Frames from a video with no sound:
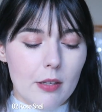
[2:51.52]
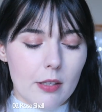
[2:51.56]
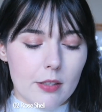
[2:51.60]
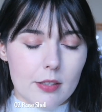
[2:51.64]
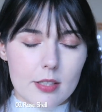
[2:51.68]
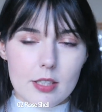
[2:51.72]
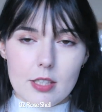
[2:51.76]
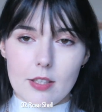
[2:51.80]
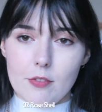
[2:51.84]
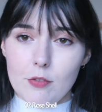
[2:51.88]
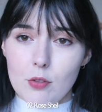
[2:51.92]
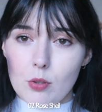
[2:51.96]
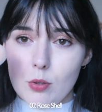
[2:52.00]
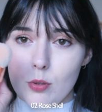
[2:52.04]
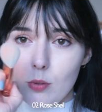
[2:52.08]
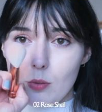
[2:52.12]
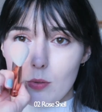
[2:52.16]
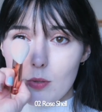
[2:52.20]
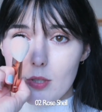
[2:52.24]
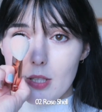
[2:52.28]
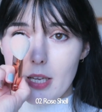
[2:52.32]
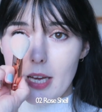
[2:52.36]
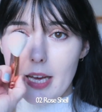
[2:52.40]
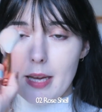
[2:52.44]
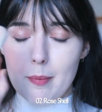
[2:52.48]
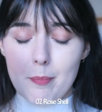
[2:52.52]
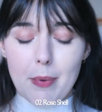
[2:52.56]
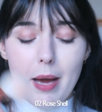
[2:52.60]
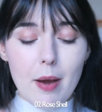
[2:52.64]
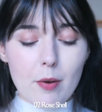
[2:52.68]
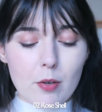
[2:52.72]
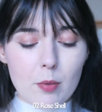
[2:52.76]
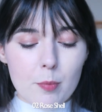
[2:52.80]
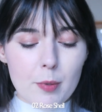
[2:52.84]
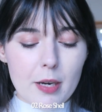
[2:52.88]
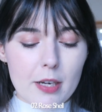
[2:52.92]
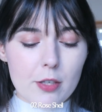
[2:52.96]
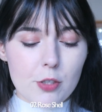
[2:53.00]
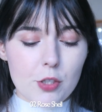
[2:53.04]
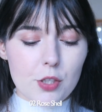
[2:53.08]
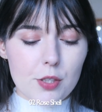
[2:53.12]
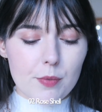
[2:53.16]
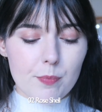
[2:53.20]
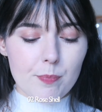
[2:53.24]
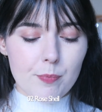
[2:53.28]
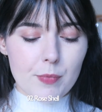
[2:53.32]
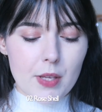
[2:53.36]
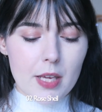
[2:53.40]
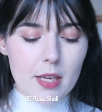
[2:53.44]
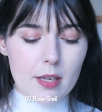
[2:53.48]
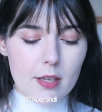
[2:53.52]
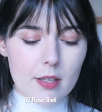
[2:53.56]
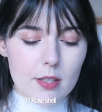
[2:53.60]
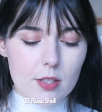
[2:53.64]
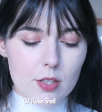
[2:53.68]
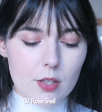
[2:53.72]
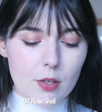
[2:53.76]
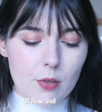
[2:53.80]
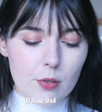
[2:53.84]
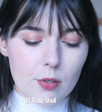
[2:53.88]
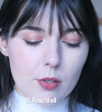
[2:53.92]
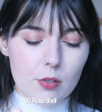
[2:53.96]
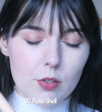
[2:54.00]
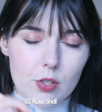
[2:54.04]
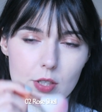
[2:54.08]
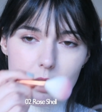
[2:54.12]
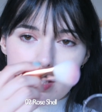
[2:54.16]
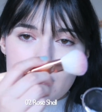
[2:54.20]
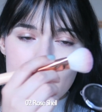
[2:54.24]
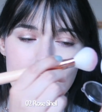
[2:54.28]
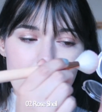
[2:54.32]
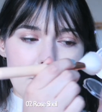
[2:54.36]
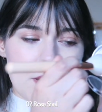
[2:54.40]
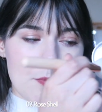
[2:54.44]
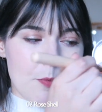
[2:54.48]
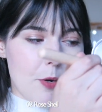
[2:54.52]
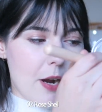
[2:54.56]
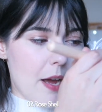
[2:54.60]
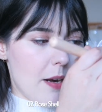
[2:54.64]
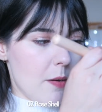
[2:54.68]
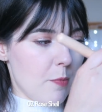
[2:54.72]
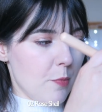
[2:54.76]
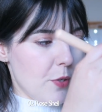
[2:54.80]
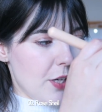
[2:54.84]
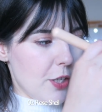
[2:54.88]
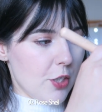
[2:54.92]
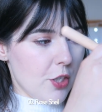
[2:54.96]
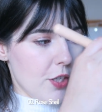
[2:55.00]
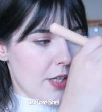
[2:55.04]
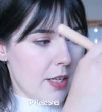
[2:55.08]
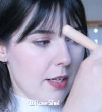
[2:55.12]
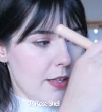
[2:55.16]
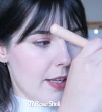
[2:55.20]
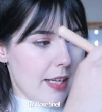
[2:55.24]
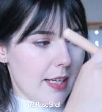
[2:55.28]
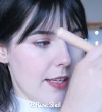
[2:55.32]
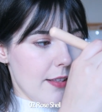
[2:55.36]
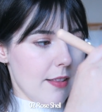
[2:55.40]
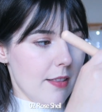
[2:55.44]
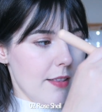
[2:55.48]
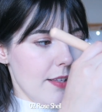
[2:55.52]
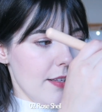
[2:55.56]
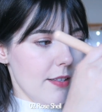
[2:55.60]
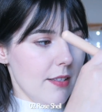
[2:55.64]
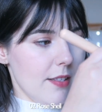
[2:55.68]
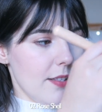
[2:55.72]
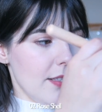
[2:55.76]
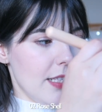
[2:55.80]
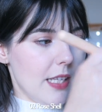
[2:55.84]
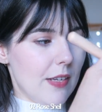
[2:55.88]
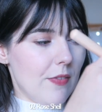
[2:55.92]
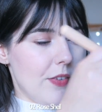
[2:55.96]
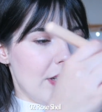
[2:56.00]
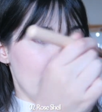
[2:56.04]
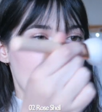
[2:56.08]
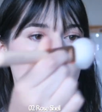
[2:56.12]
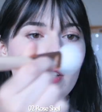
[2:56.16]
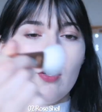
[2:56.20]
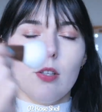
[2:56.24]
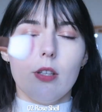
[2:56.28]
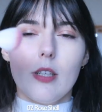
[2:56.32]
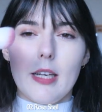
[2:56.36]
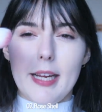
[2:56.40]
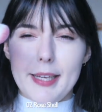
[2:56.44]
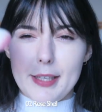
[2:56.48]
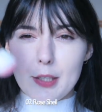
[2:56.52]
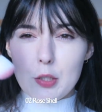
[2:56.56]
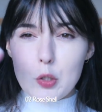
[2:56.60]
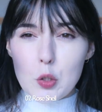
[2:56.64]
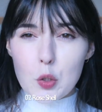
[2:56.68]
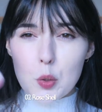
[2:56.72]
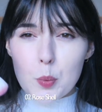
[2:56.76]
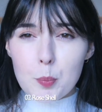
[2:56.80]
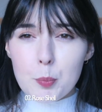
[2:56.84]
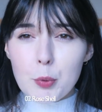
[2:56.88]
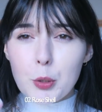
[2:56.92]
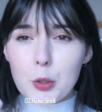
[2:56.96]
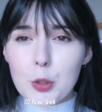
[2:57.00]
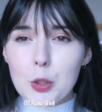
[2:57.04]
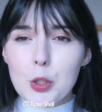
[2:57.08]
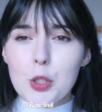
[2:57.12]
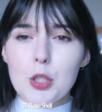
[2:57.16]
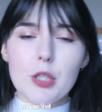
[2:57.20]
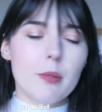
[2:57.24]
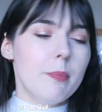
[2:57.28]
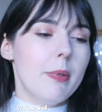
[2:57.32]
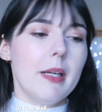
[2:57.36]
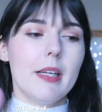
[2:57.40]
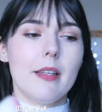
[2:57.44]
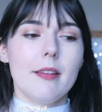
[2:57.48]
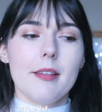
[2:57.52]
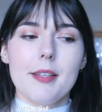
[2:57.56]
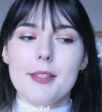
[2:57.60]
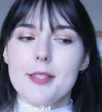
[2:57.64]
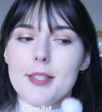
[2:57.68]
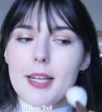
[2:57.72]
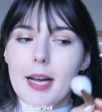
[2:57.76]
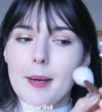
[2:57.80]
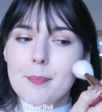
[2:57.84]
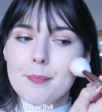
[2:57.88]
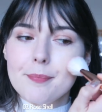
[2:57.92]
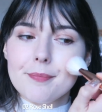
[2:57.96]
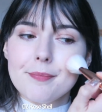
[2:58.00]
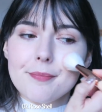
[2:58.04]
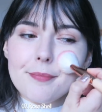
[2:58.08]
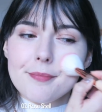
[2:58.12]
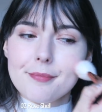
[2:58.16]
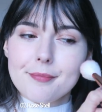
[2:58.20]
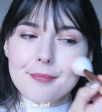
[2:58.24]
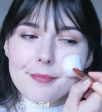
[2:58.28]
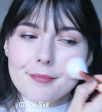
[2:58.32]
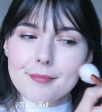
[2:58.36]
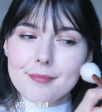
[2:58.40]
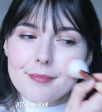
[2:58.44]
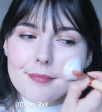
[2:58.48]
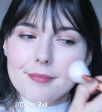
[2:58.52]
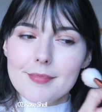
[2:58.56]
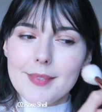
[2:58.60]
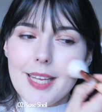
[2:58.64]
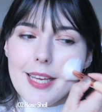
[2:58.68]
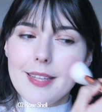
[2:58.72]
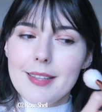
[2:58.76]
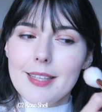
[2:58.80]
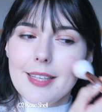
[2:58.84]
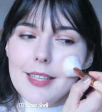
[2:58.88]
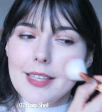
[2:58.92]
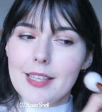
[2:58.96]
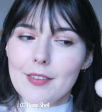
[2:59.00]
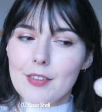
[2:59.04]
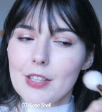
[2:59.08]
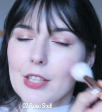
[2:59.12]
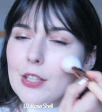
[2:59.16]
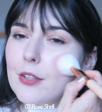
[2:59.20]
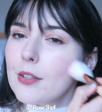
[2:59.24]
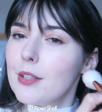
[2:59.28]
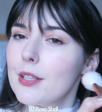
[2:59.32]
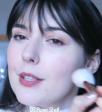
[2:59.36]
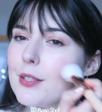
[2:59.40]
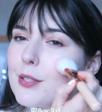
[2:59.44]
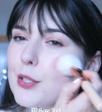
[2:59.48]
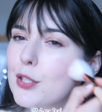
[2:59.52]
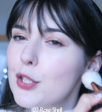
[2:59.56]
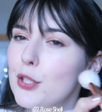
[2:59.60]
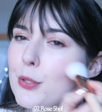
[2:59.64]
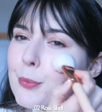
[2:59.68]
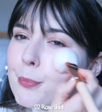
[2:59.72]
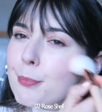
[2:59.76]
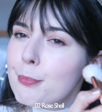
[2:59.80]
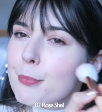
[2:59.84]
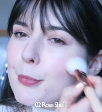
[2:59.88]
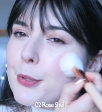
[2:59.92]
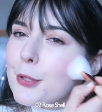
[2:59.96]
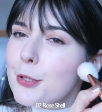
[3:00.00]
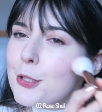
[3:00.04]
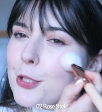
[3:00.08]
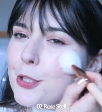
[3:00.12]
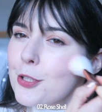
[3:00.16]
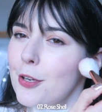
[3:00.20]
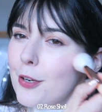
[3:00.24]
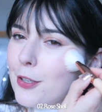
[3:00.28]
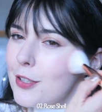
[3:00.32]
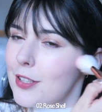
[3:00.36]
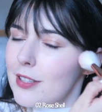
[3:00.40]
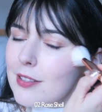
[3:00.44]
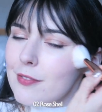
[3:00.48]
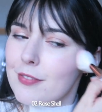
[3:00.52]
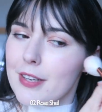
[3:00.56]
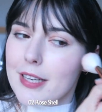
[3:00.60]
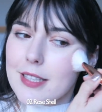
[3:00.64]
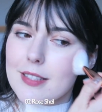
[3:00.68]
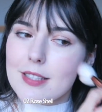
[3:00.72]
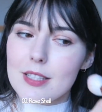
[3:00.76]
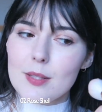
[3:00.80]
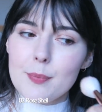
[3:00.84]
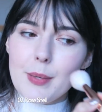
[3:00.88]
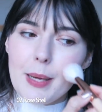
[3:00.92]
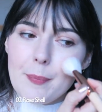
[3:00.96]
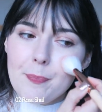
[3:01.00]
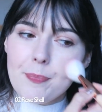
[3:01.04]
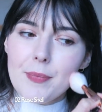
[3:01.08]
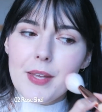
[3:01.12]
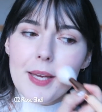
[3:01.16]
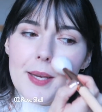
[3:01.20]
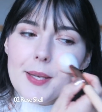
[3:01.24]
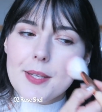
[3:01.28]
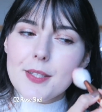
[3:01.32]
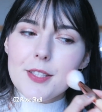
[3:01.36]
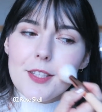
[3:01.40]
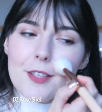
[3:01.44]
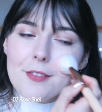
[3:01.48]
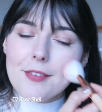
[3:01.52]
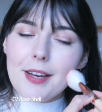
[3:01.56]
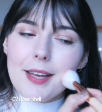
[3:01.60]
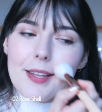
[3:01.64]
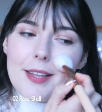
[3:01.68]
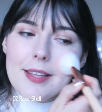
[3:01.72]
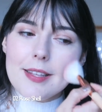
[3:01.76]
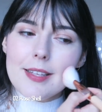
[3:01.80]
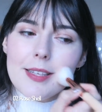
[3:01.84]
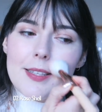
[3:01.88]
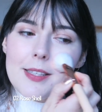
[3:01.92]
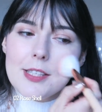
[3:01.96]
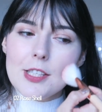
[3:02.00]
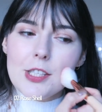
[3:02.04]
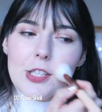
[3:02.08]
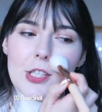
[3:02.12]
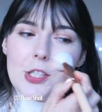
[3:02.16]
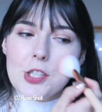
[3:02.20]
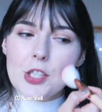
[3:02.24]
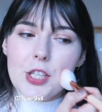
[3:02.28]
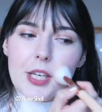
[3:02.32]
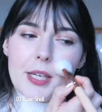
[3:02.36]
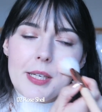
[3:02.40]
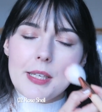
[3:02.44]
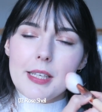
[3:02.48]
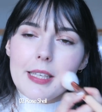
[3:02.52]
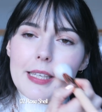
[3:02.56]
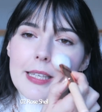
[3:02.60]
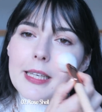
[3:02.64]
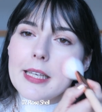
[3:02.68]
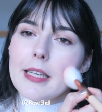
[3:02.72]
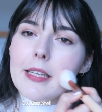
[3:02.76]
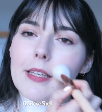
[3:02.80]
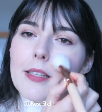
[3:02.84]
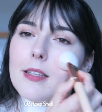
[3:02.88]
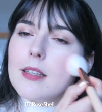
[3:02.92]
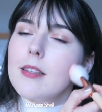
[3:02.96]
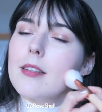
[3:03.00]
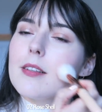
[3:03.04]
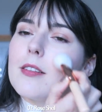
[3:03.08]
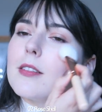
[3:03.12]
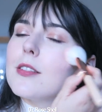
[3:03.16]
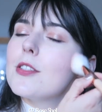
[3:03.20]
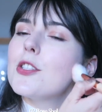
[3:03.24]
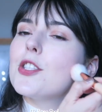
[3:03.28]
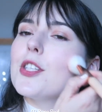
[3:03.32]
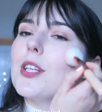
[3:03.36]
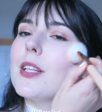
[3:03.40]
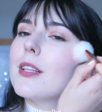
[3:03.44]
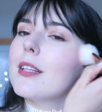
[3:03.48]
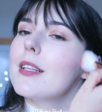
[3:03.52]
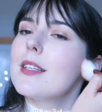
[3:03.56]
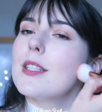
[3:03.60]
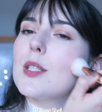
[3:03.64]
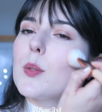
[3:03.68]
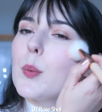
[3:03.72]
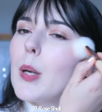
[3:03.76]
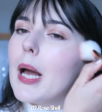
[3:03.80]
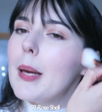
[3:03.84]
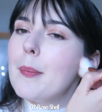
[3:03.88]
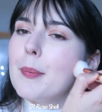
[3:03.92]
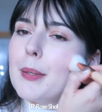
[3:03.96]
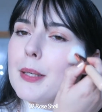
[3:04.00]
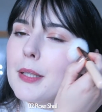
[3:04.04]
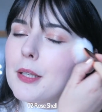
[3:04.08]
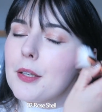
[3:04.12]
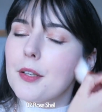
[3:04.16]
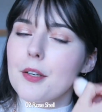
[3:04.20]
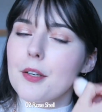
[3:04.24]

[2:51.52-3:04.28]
it looks if you use a powder brush. So you just dip the powder brush in like this, give it a good like smush to pick things up, and then give it a good smush onto the face as well. So rather than gently, gently swiping